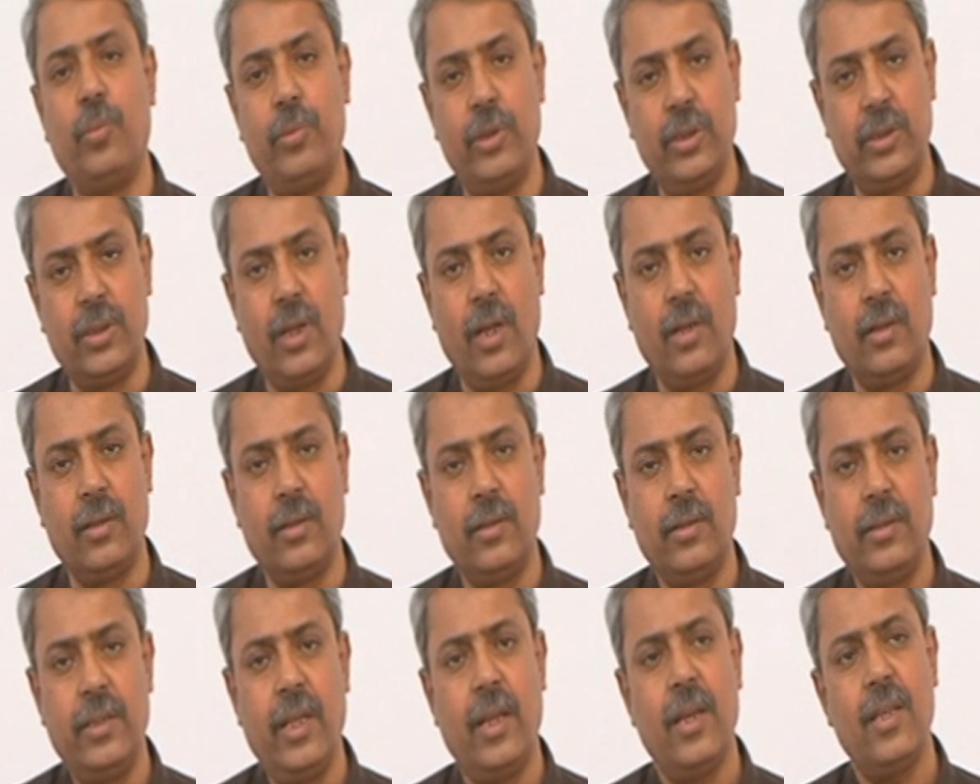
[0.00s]
return.
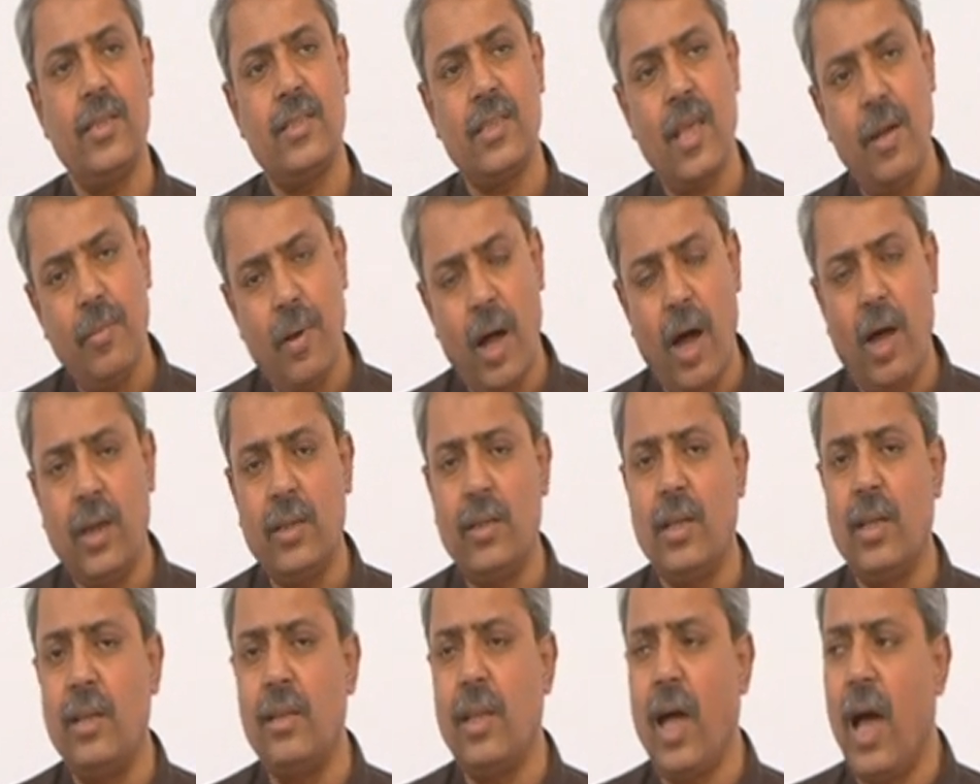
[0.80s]
There are some
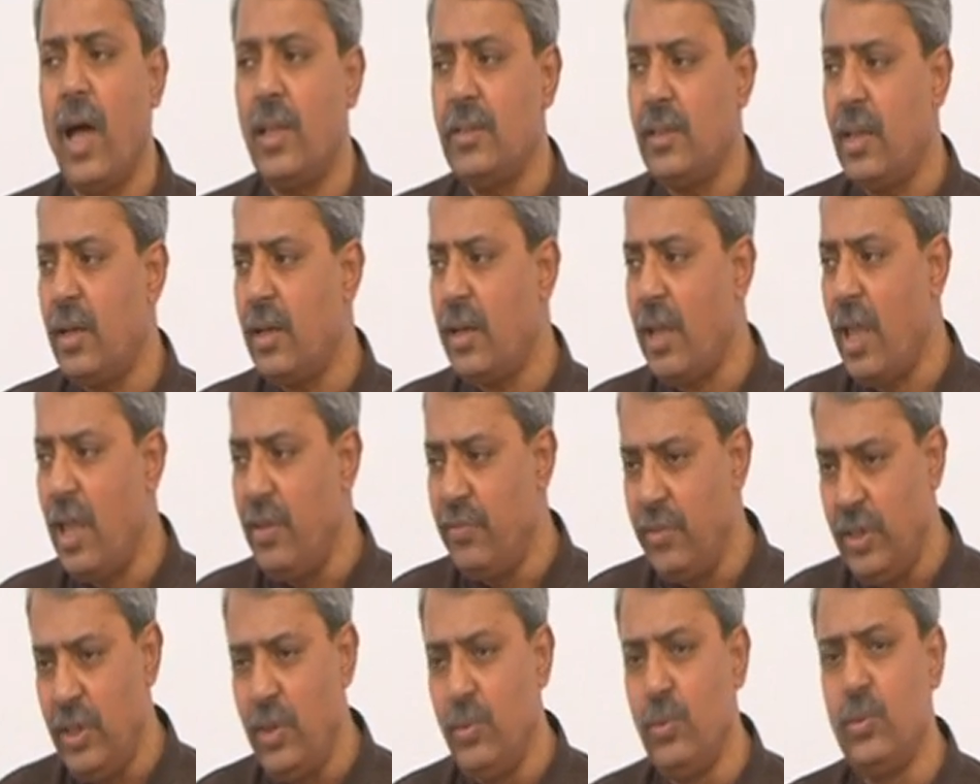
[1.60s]
other
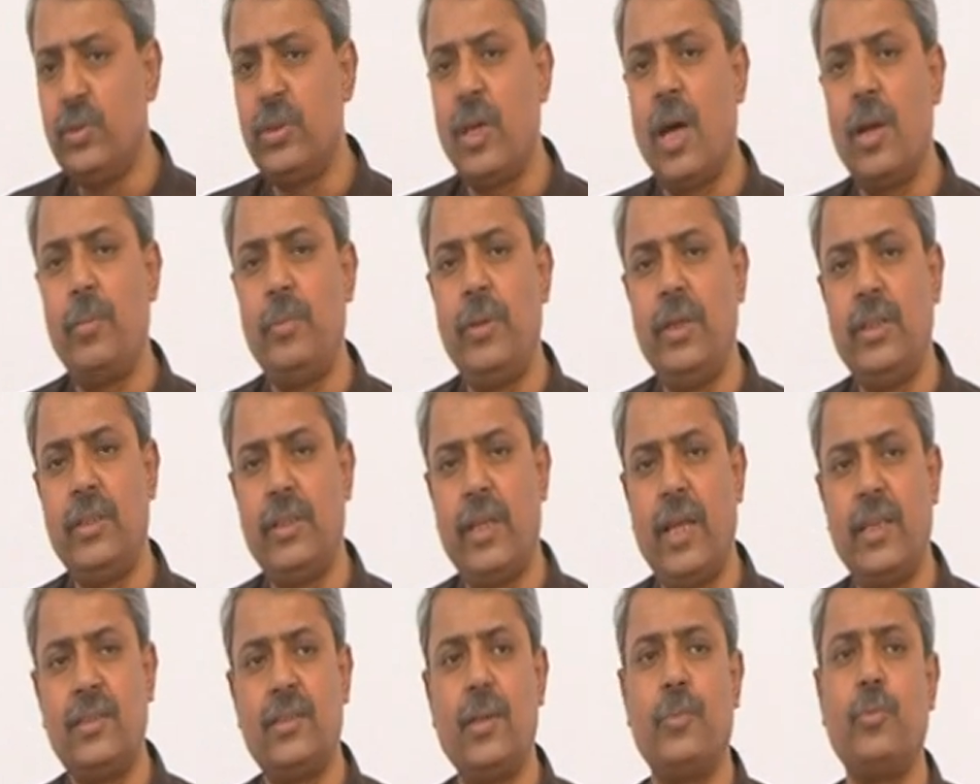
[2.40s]
avenues are being
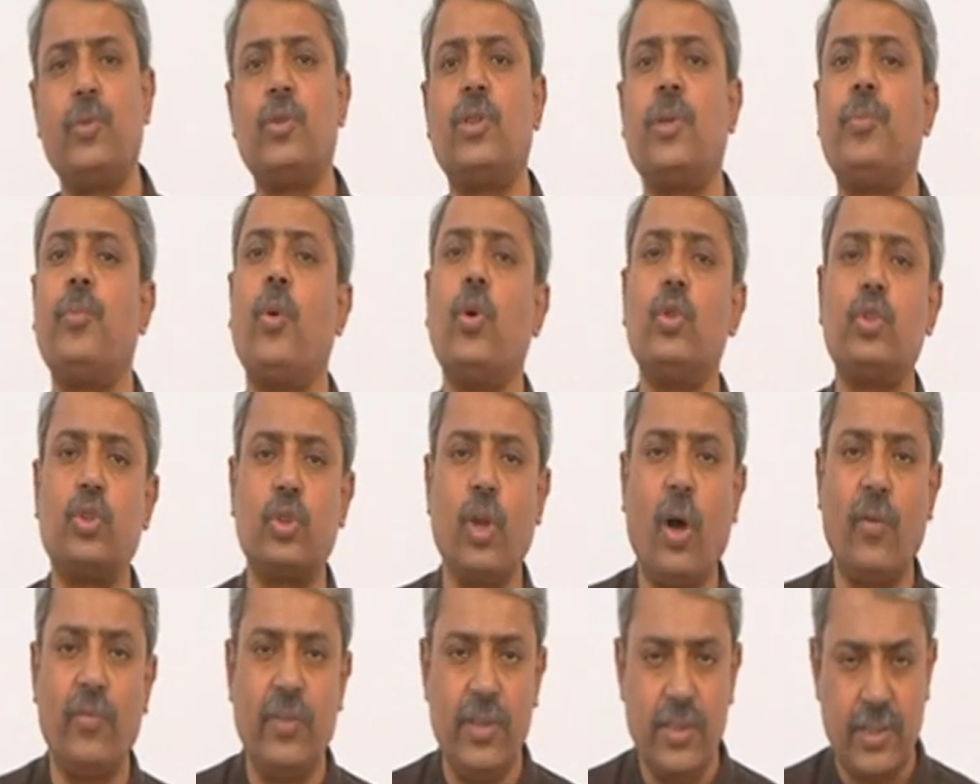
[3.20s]
there. Suppose post
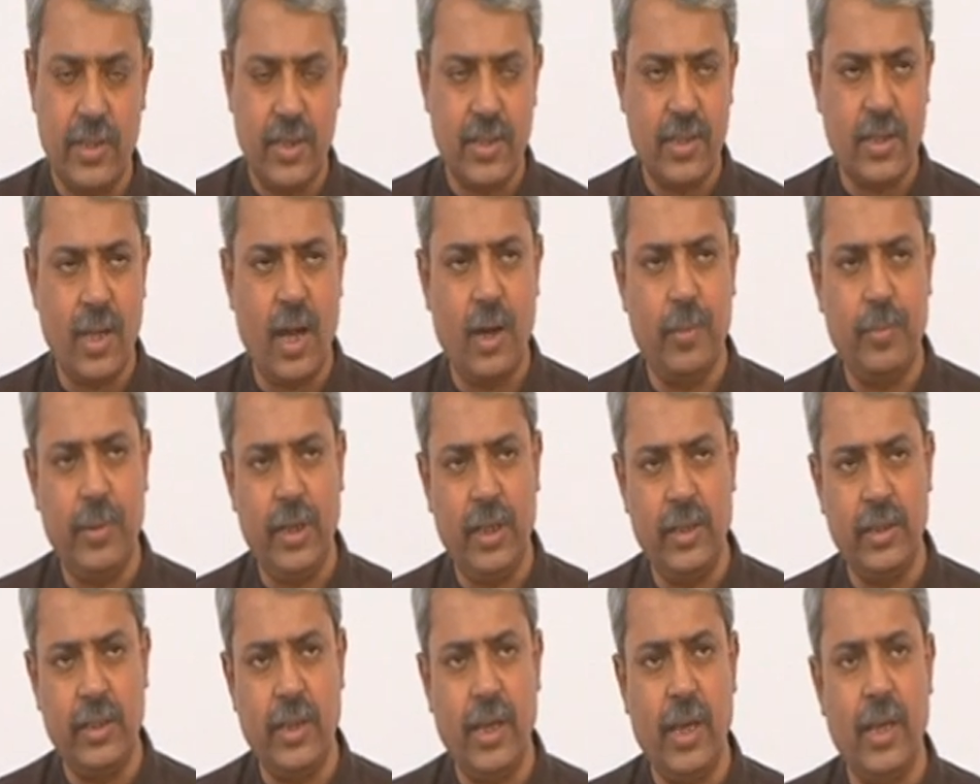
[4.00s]
offices are
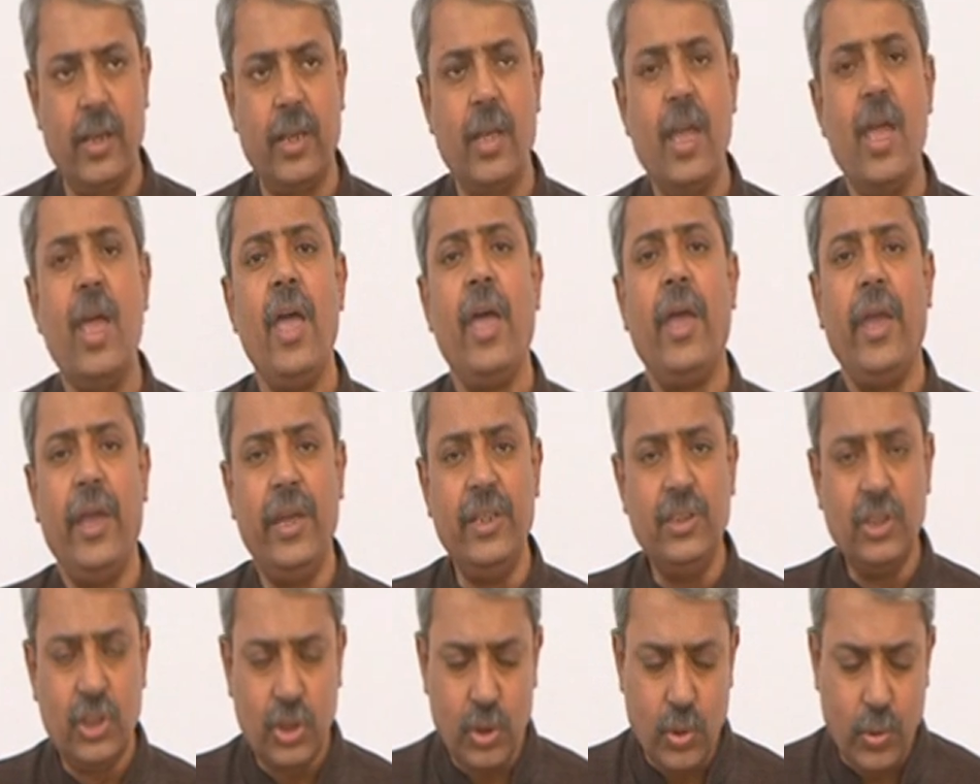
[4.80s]
being there,
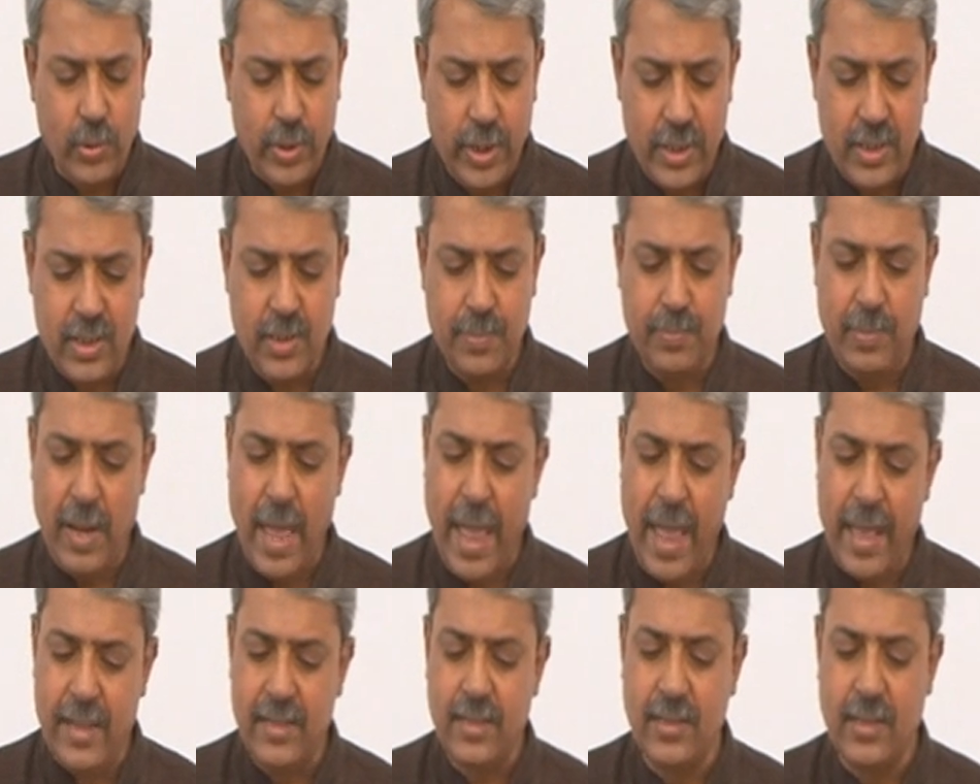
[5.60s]
insurance
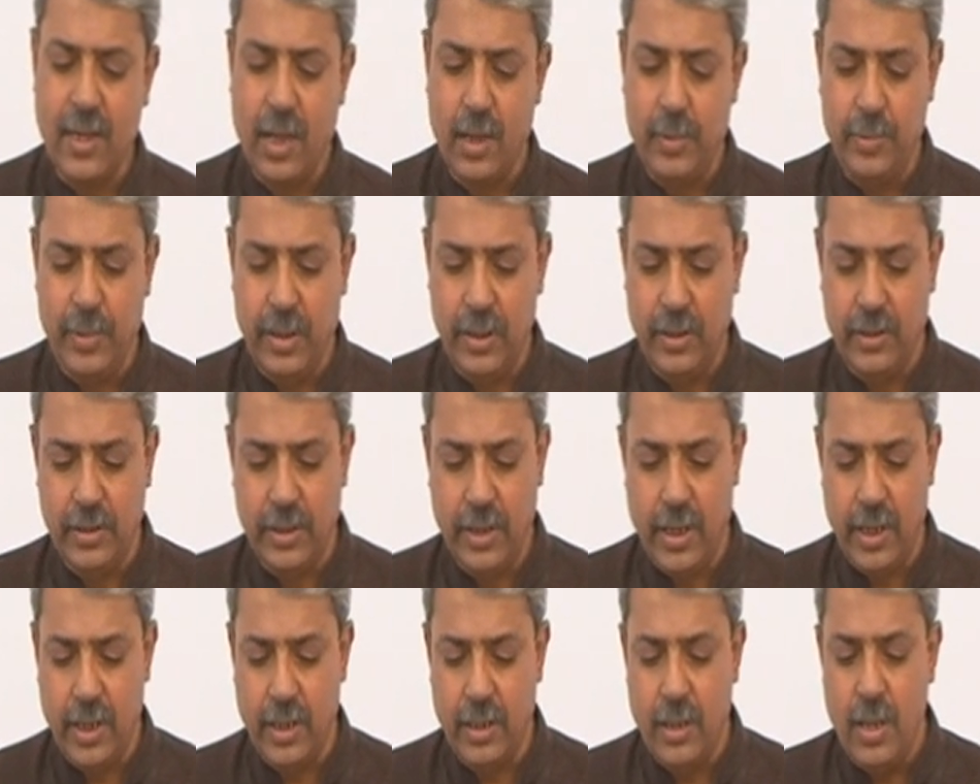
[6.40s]
plans are being
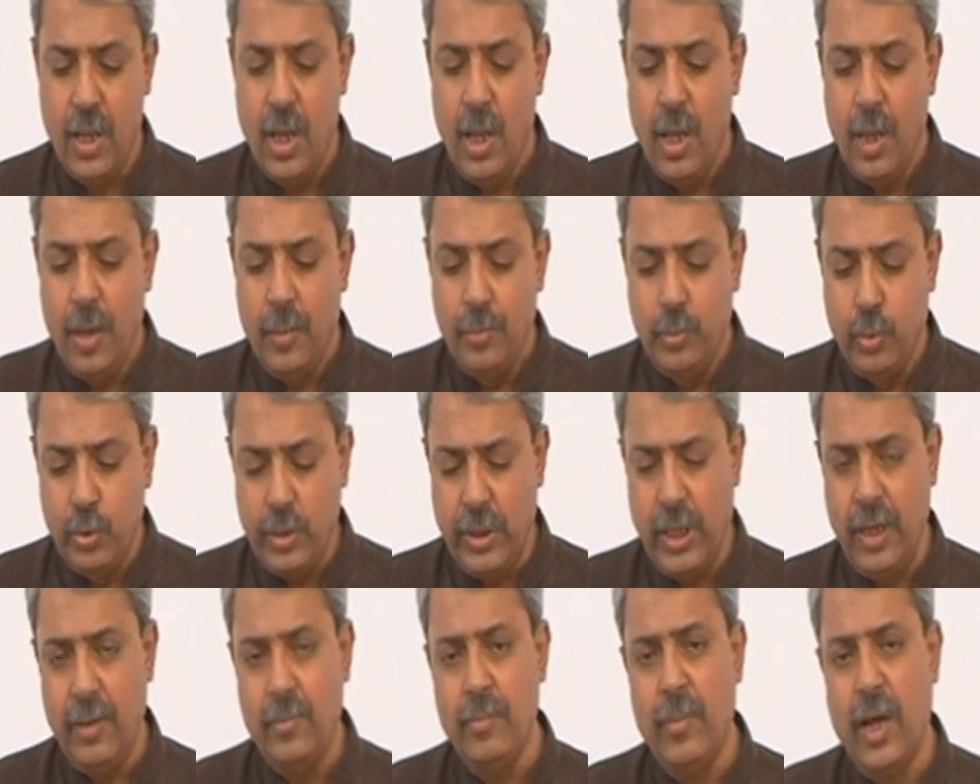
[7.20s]
there,
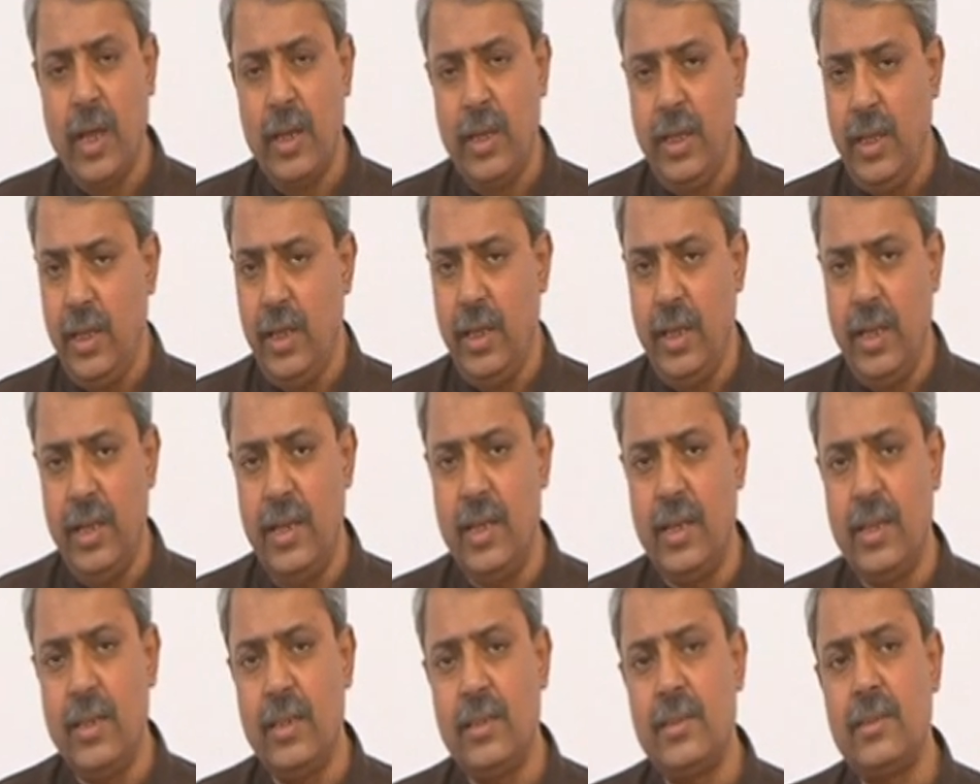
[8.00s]
putting money
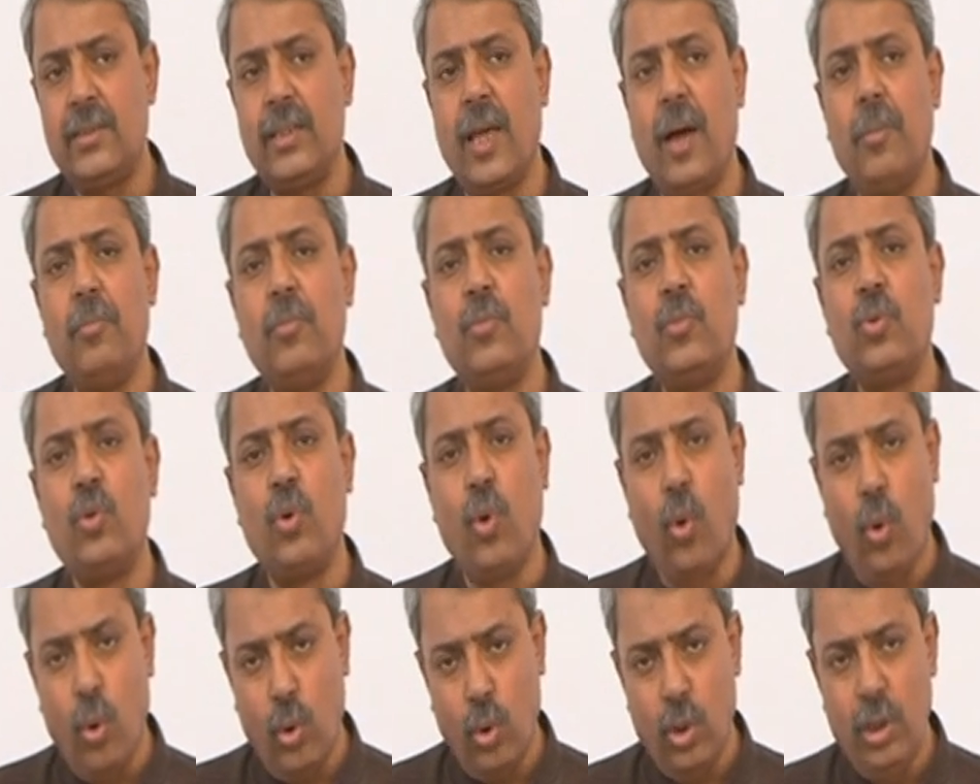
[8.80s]
in some
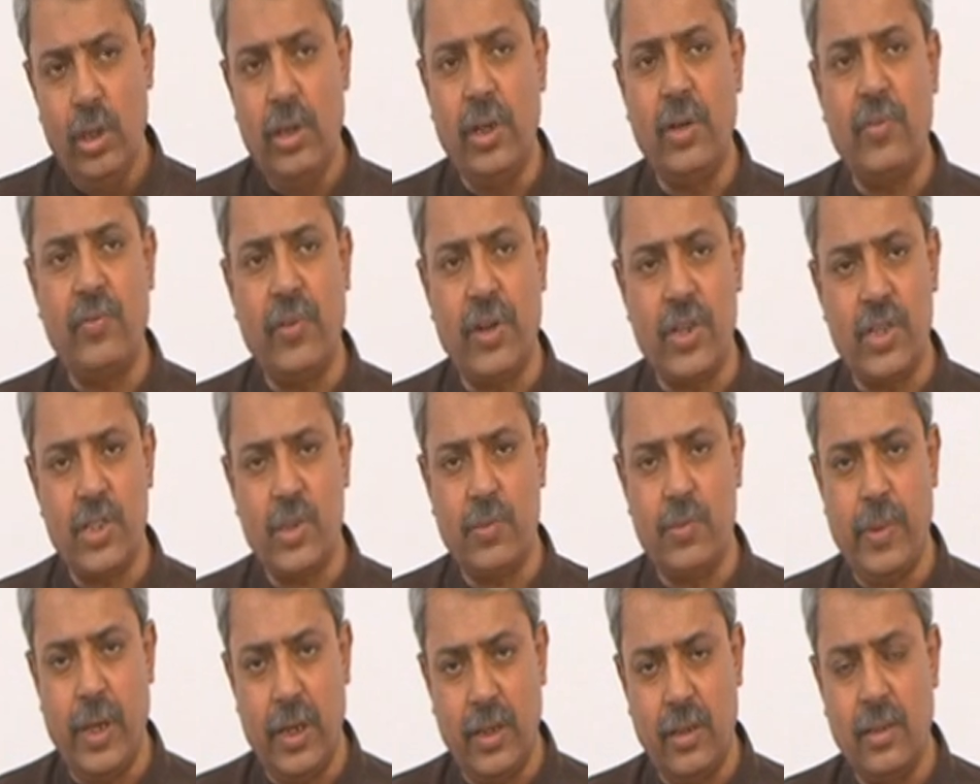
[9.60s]
gold
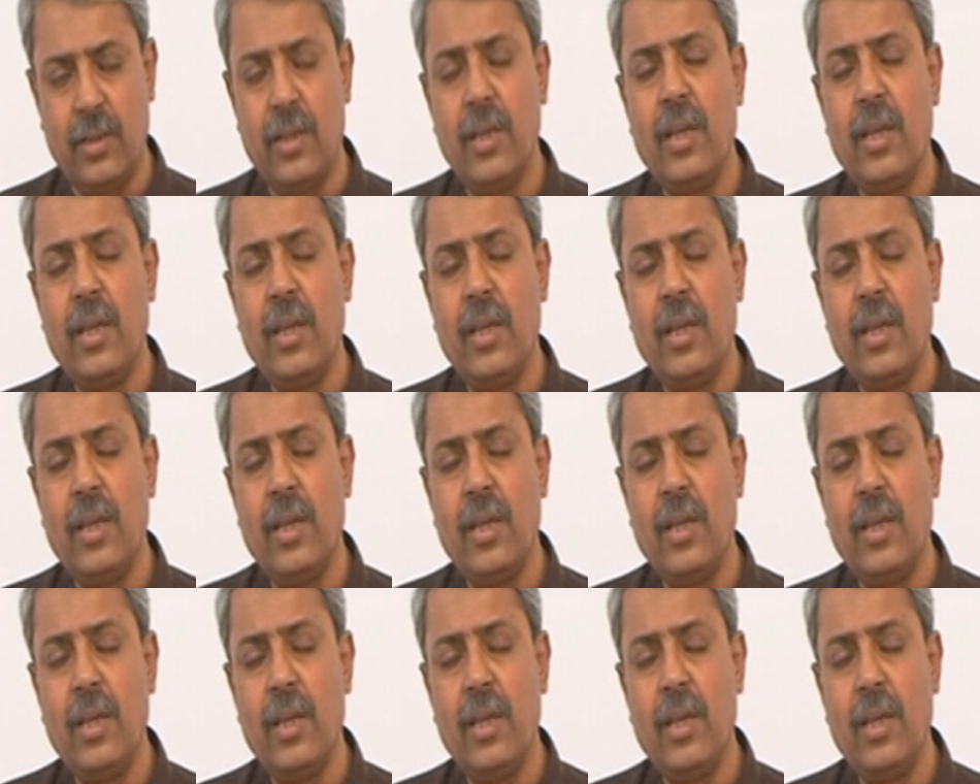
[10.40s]
investment.